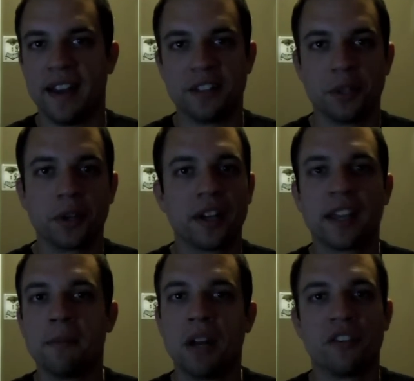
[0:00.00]
It's only going to
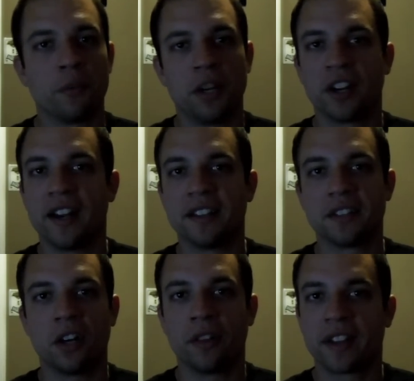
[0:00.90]
get better from here,
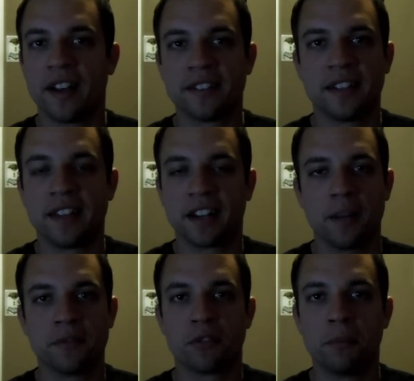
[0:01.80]
guys. All the content that
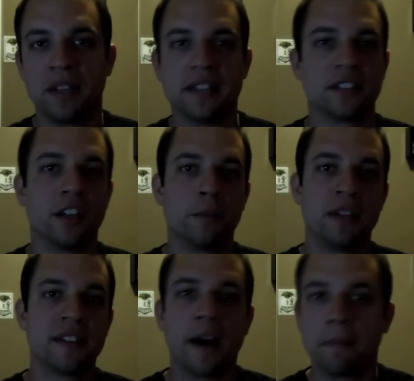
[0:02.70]
comes from me is going to
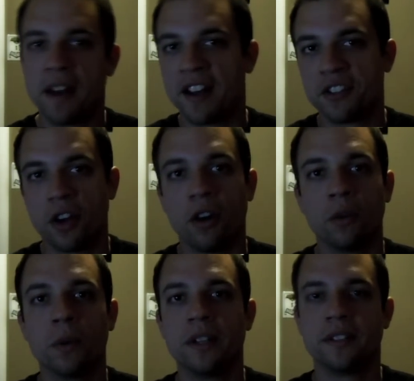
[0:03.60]
be top notch
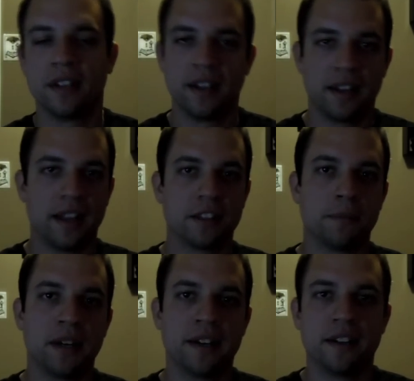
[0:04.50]
always. That's
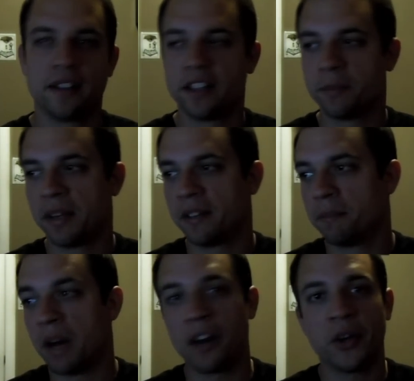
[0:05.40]
my uh, that's my
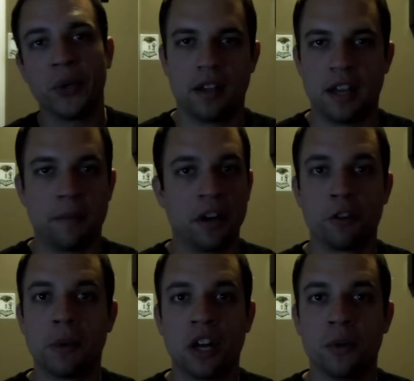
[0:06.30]
motto, and my
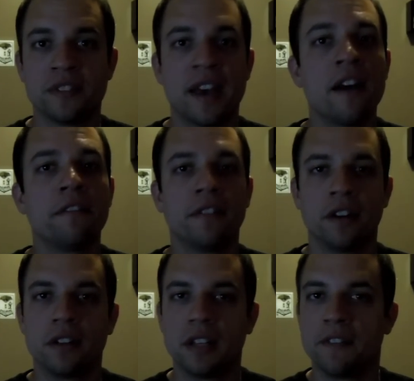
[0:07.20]
other motto is have
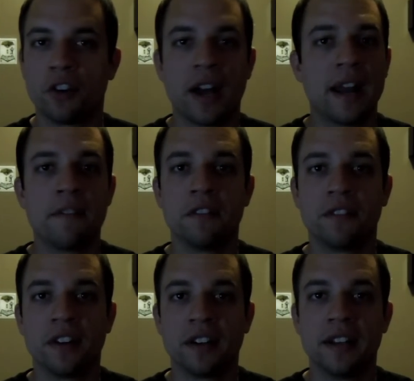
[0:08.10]
fun. If you're not having
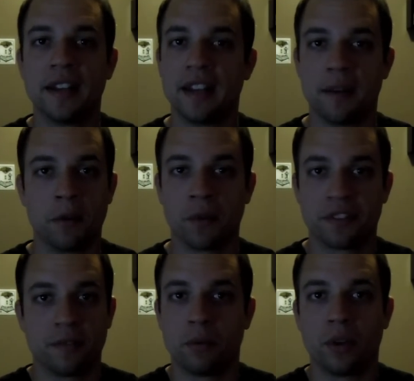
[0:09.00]
fun, I mean,
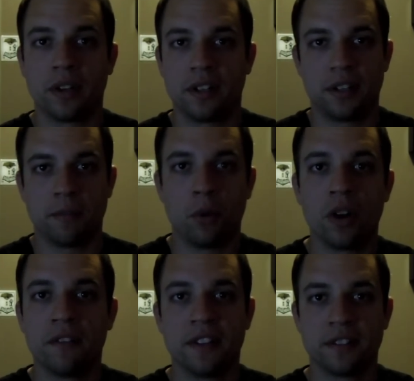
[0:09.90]
what's the point? The
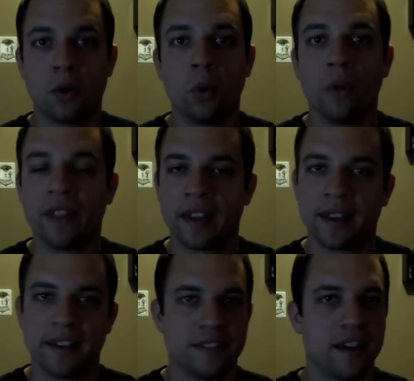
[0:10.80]
point of this whole
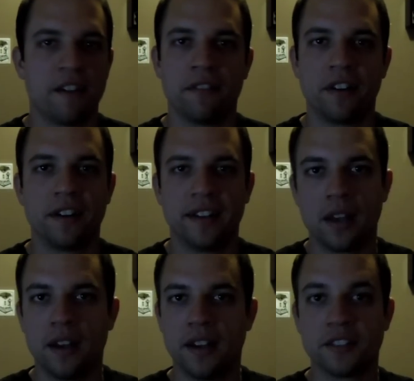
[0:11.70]
thing is to have fun.
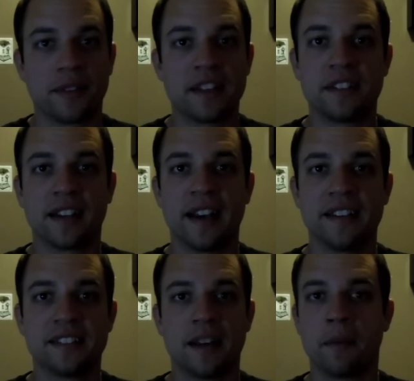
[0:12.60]
So that's it,
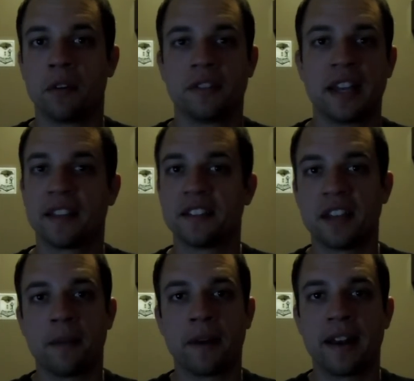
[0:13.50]
guys. I'm going to take this
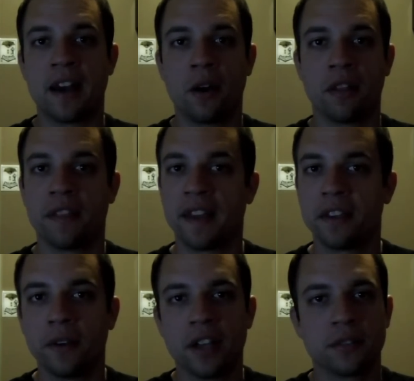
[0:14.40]
time right now to
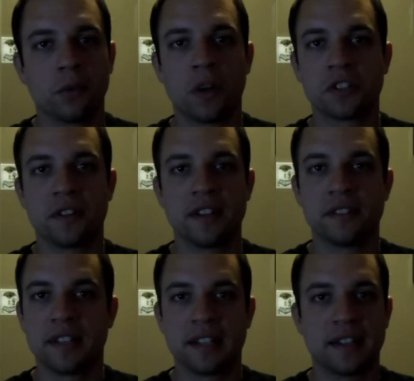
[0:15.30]
thank you guys for watching
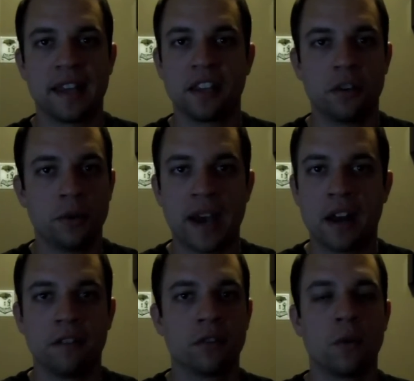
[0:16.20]
this, and thank you,
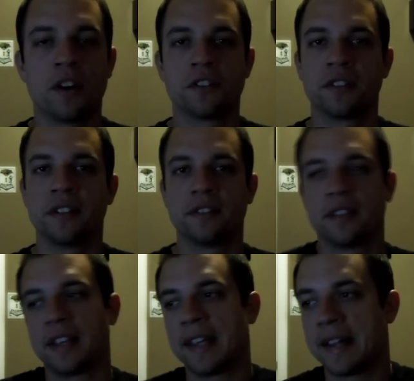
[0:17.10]
Adam, for watching
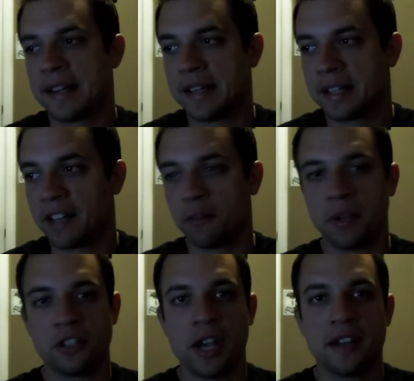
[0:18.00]
this and uh, giving
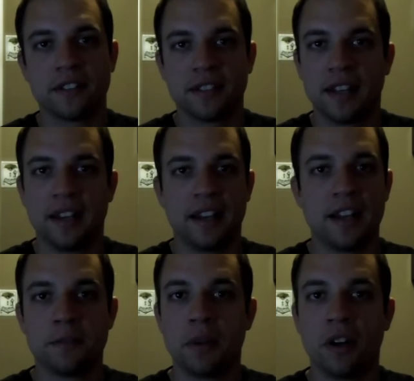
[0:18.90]
me a chance.
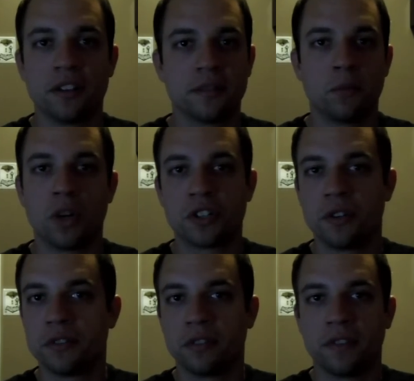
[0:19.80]
It's been awesome watching
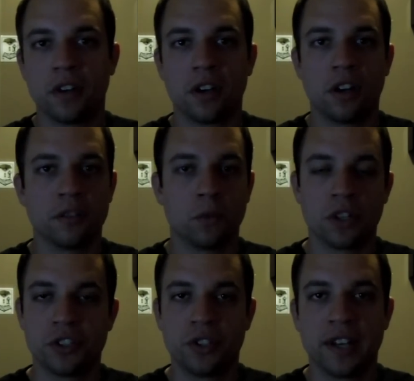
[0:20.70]
you so far, uh,
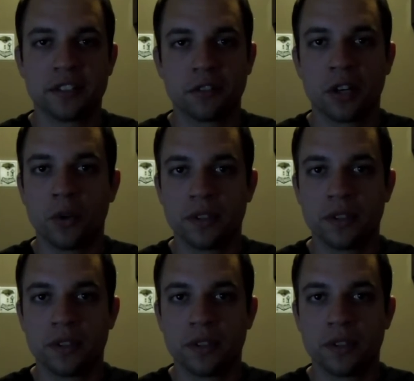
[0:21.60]
watching you guys grow.